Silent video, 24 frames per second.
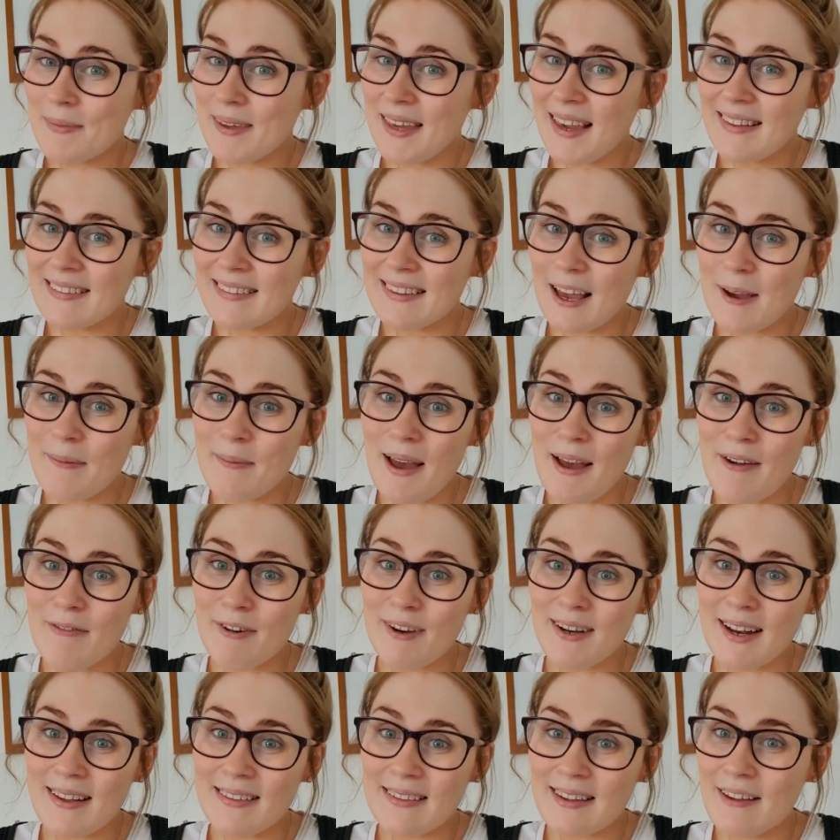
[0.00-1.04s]
and get signed
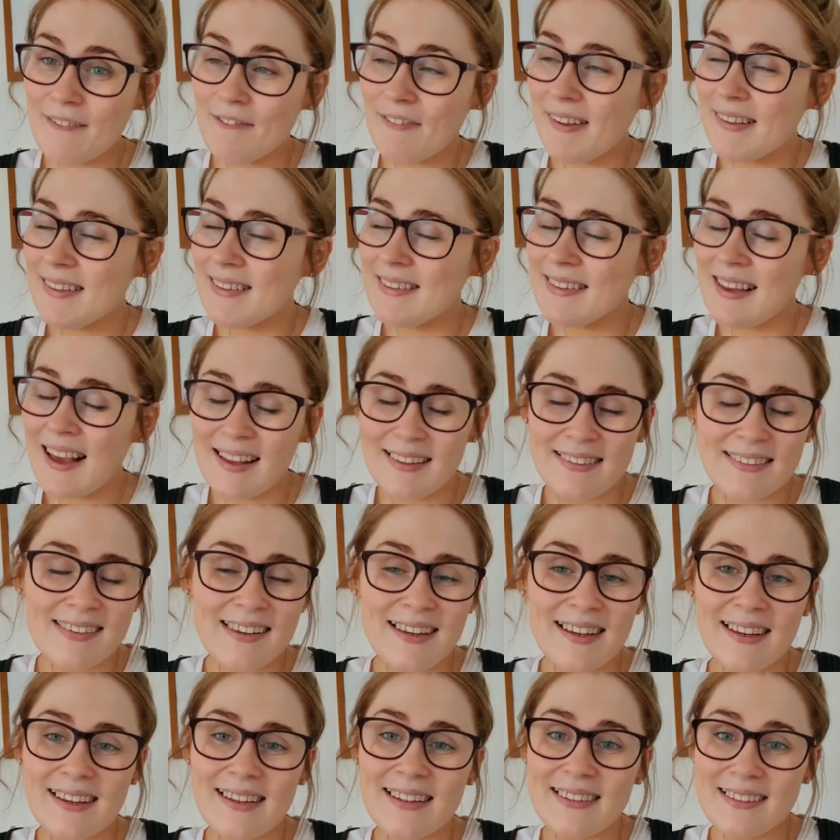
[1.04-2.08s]
up. But yes, I hope
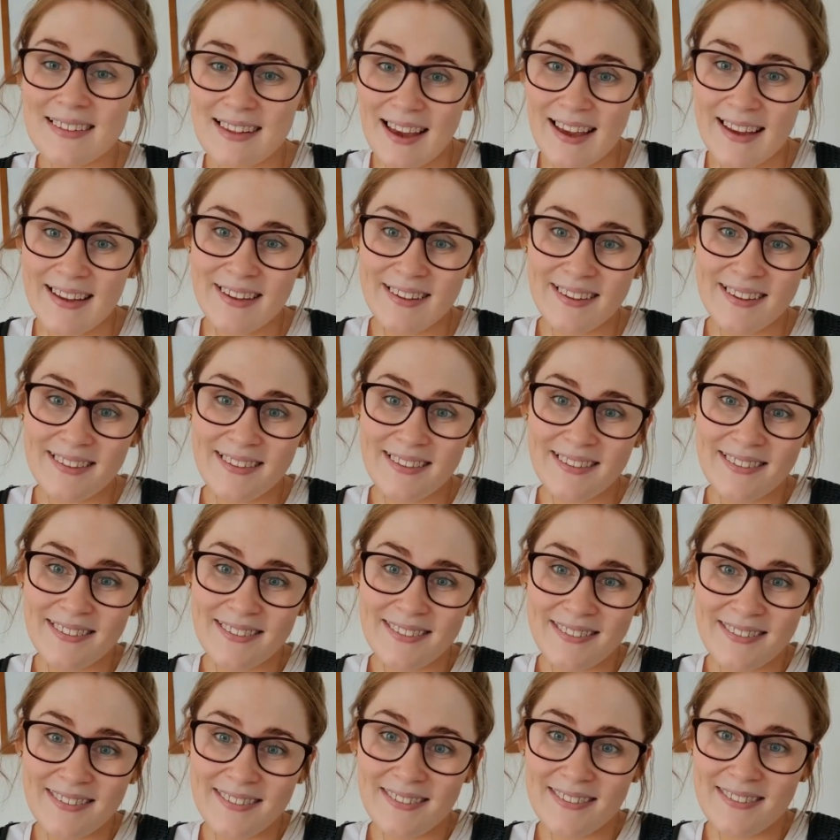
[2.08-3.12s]
everyone has a
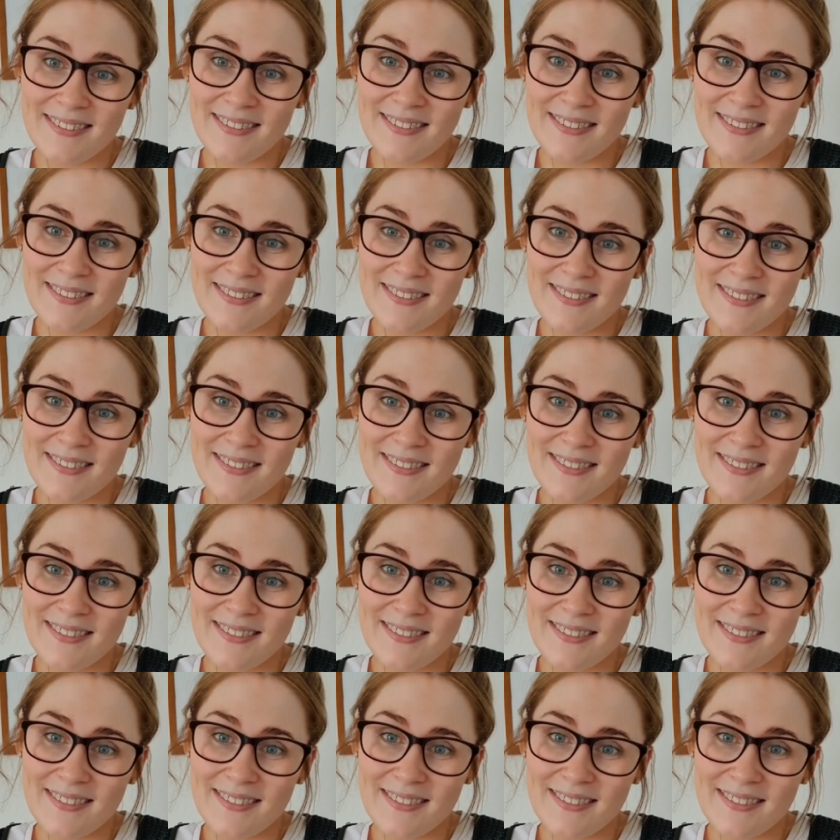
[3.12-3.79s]
fantastic day.